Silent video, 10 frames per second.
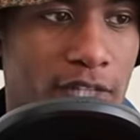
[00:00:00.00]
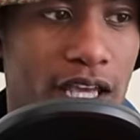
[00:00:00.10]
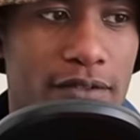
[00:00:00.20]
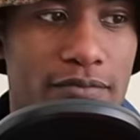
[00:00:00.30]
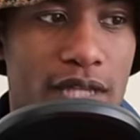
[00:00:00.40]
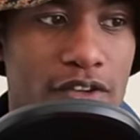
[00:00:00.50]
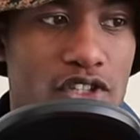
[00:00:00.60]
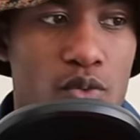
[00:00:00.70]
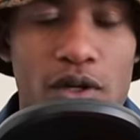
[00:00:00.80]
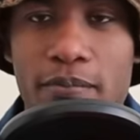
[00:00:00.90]
yeah, I
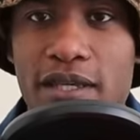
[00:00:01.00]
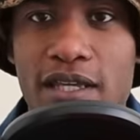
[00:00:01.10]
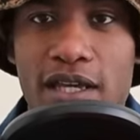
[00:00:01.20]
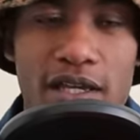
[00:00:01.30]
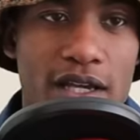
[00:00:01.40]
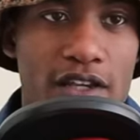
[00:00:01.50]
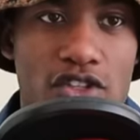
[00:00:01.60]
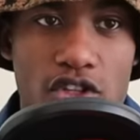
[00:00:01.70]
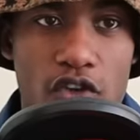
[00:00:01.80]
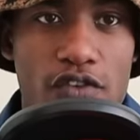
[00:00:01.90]
just want to be a
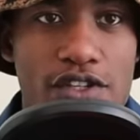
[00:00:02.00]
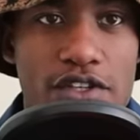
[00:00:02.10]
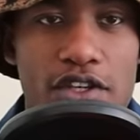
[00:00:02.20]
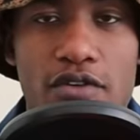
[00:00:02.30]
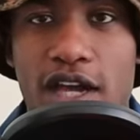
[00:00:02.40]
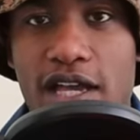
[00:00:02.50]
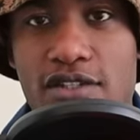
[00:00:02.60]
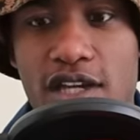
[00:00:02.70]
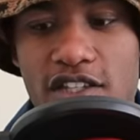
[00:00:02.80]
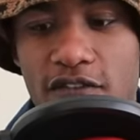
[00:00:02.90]
service to you
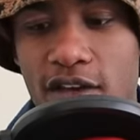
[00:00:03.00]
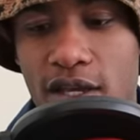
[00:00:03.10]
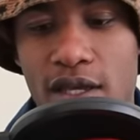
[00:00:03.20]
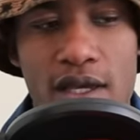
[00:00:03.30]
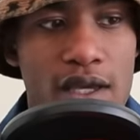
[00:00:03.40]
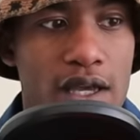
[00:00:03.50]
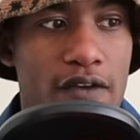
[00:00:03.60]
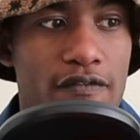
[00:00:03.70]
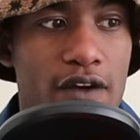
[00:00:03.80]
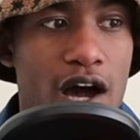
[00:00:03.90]
guys. You guys have
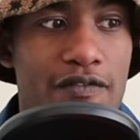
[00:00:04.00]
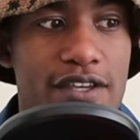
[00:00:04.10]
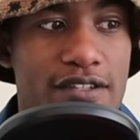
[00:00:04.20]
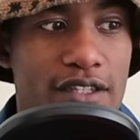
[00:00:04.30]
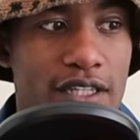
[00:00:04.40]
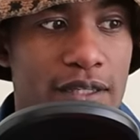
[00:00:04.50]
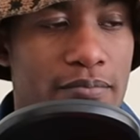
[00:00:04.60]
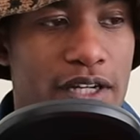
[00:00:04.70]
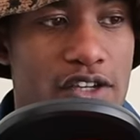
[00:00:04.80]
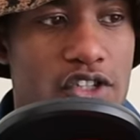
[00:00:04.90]
obviously
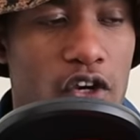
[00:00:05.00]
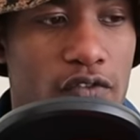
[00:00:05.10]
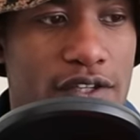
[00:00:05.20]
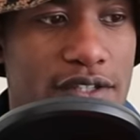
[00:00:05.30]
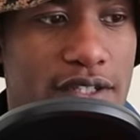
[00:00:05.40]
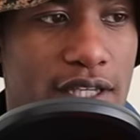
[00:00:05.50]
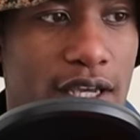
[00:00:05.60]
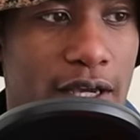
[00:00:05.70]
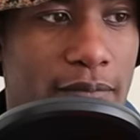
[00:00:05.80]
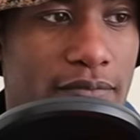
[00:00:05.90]
been a service,
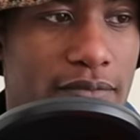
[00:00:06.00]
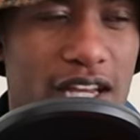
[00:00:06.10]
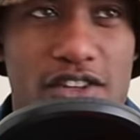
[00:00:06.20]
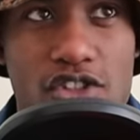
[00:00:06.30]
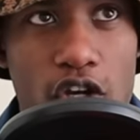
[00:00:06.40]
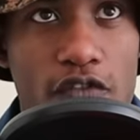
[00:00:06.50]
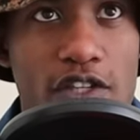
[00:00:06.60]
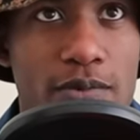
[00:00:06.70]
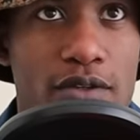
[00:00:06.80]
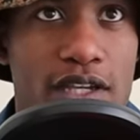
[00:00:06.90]
not a
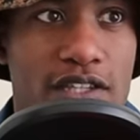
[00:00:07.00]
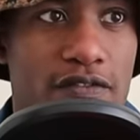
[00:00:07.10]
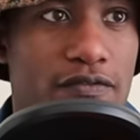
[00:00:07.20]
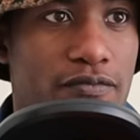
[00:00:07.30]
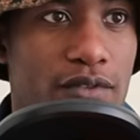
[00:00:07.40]
service, but you guys have,